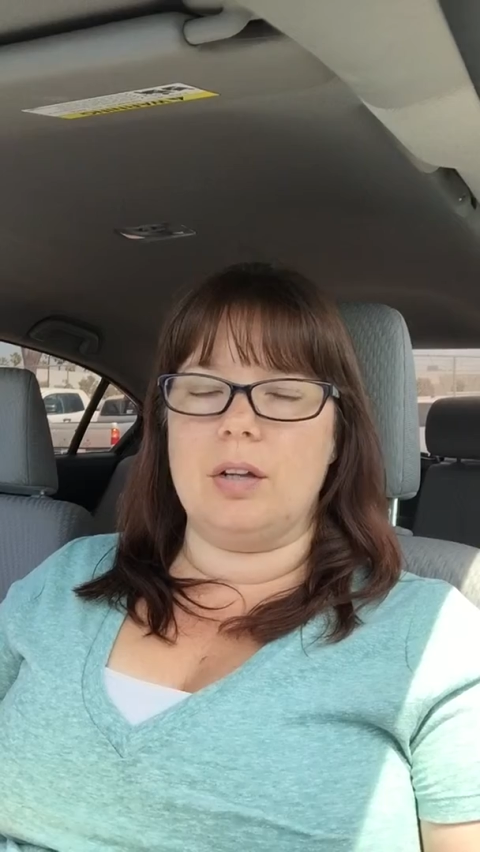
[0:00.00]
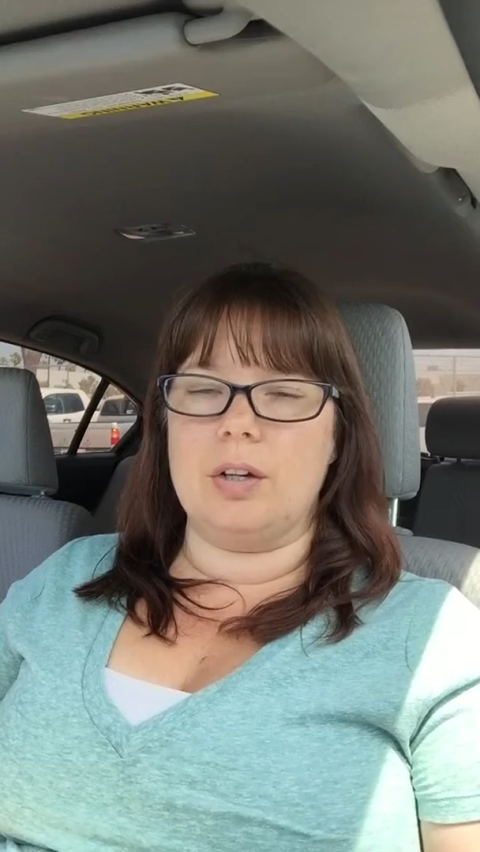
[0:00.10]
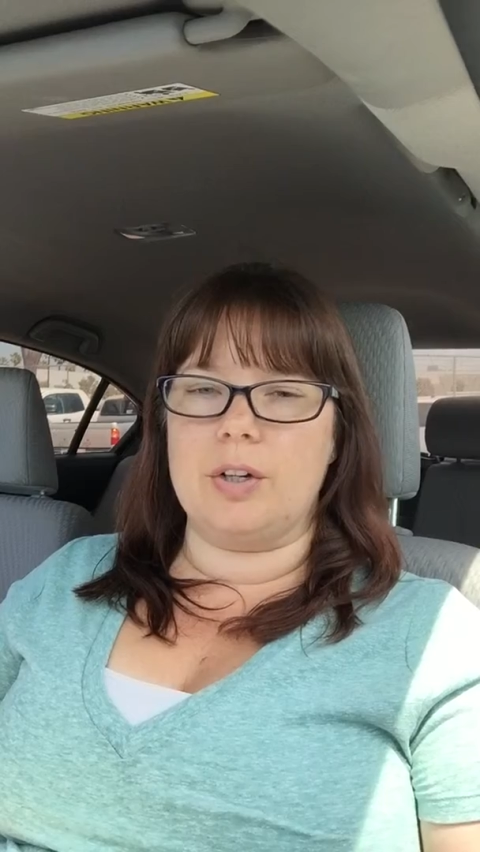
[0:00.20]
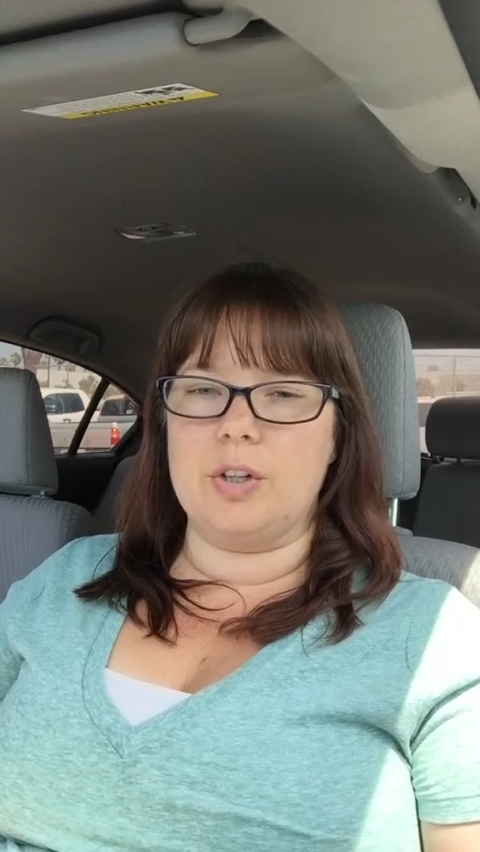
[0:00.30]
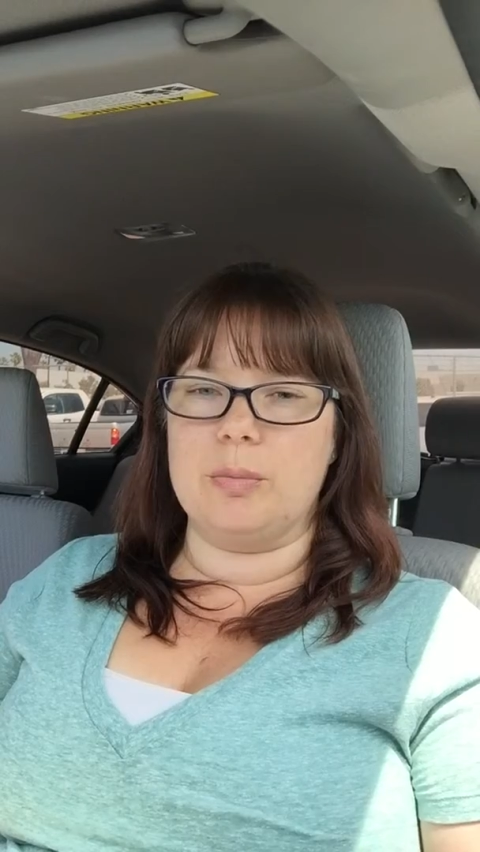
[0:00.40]

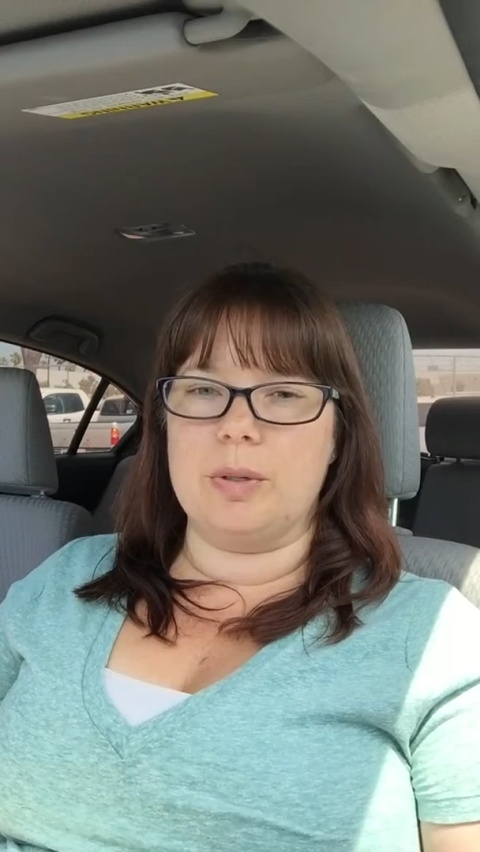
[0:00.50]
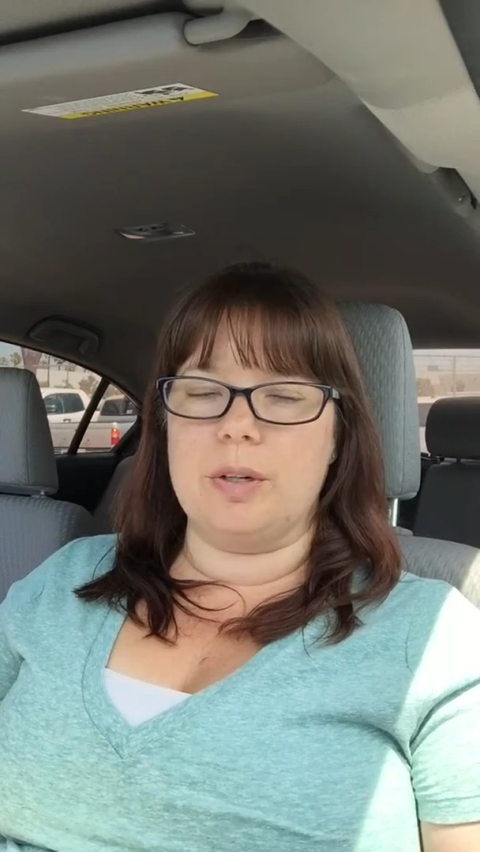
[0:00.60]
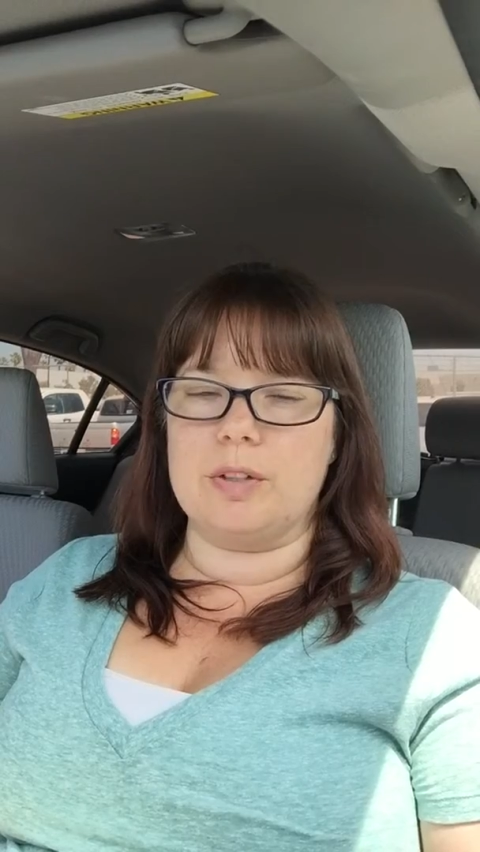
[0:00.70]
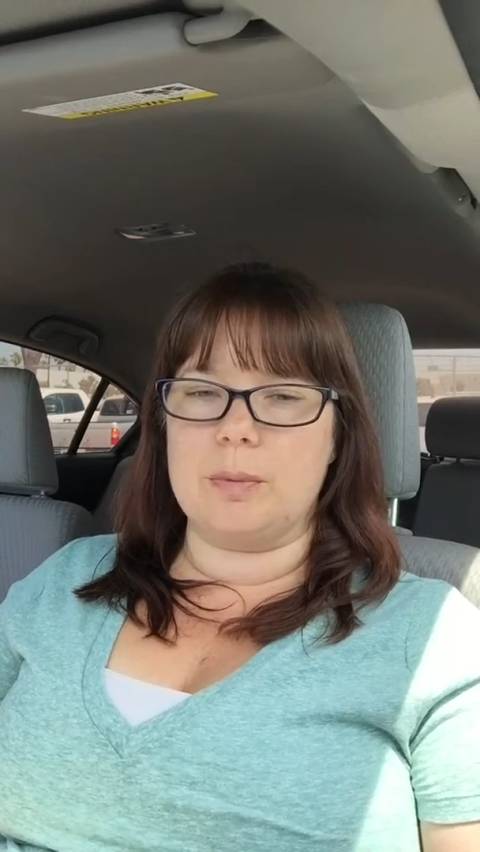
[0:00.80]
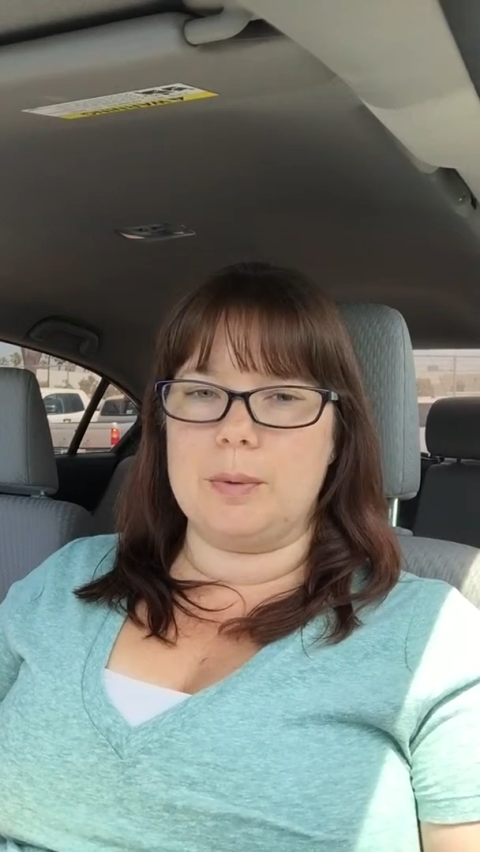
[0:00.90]
longer
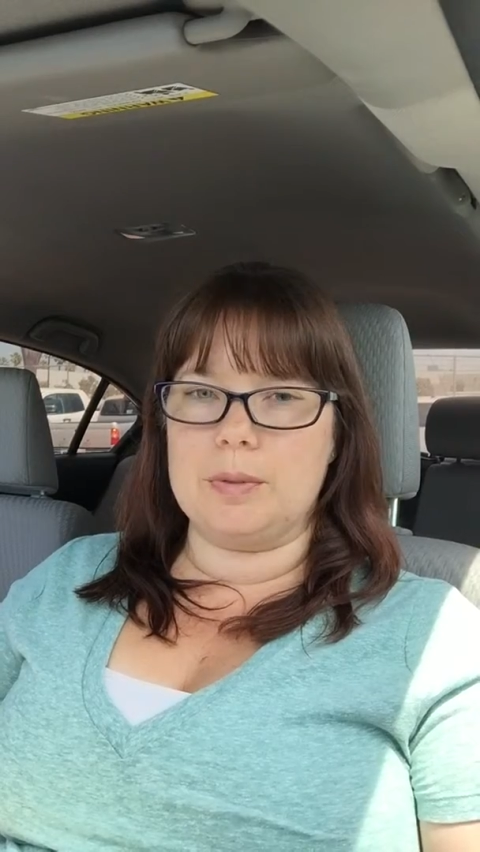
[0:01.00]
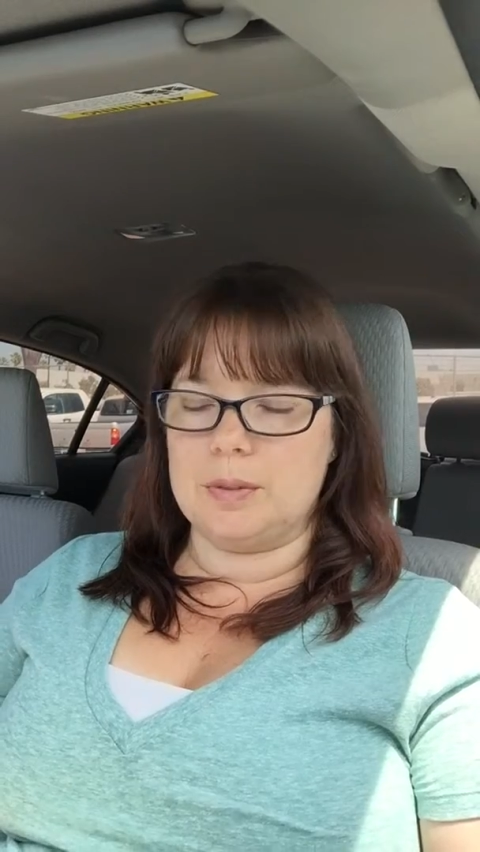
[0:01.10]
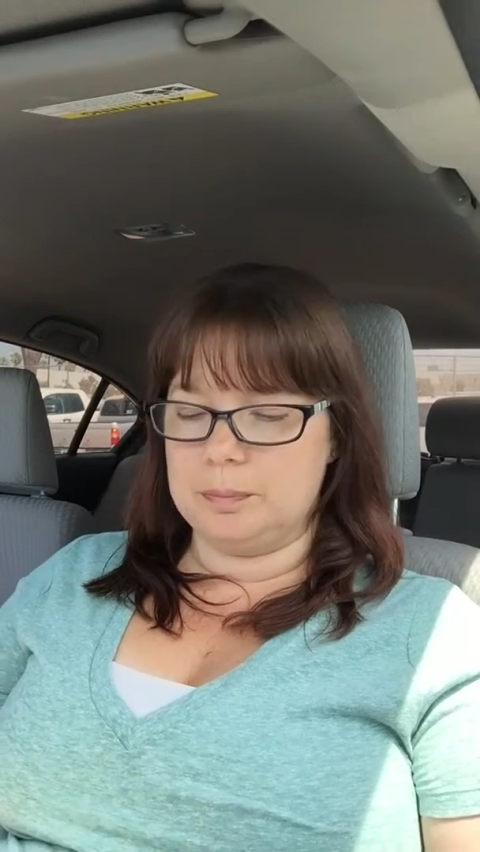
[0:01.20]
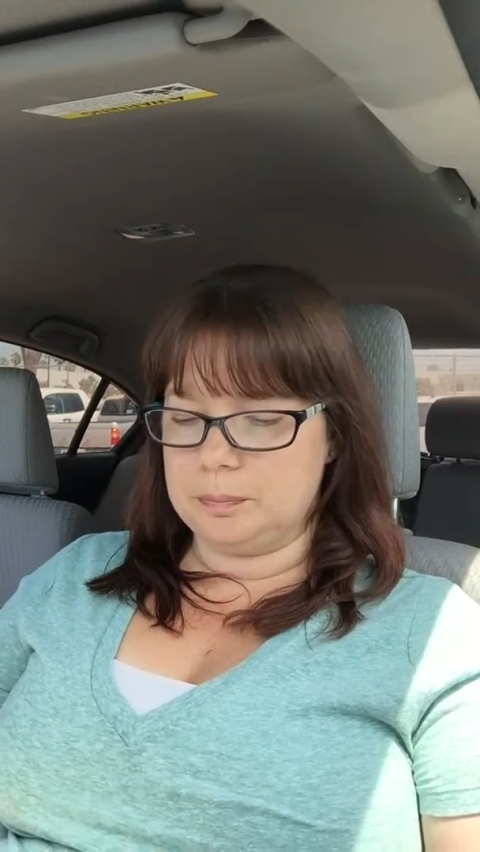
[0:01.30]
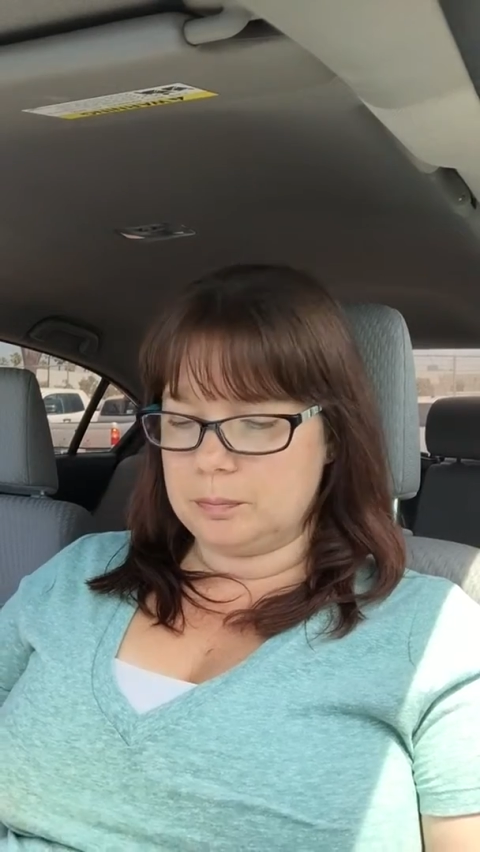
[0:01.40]
humerus bones.